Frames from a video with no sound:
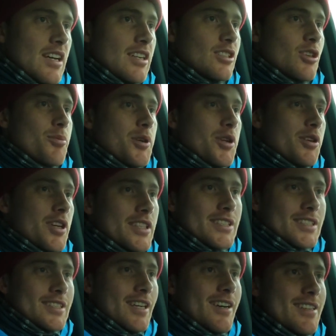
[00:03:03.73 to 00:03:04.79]
I just hope I don't get
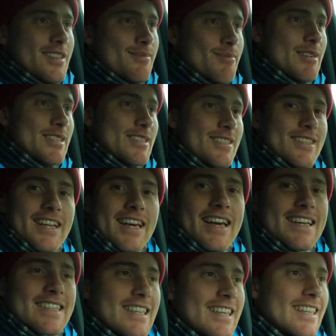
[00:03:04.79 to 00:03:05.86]
stuck as much today
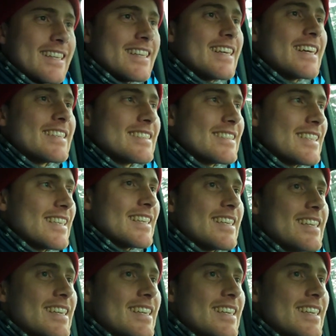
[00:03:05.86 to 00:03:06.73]
as I did yesterday.